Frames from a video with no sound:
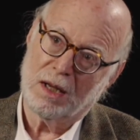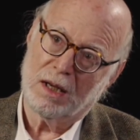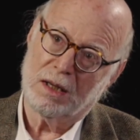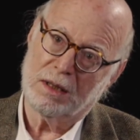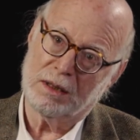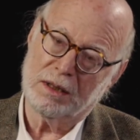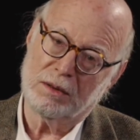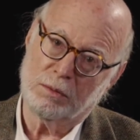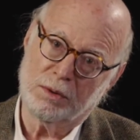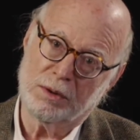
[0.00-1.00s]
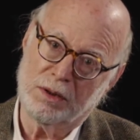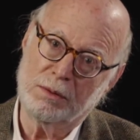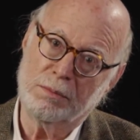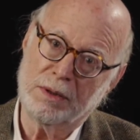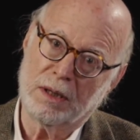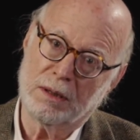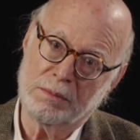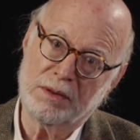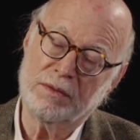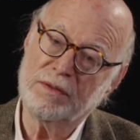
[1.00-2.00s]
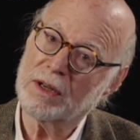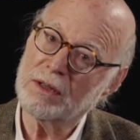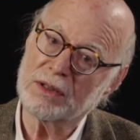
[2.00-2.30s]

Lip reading: And it would be very